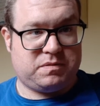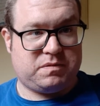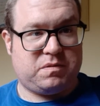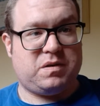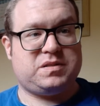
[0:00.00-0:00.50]

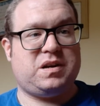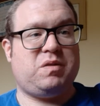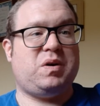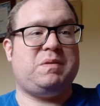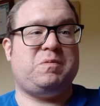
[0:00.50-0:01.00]
Well, sorry,
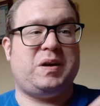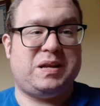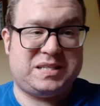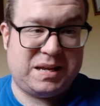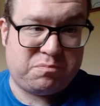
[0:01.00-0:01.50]
when I
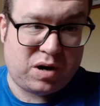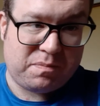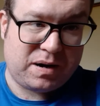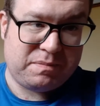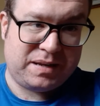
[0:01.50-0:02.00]
say
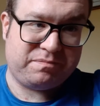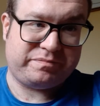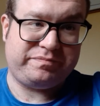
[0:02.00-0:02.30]
proper, I mean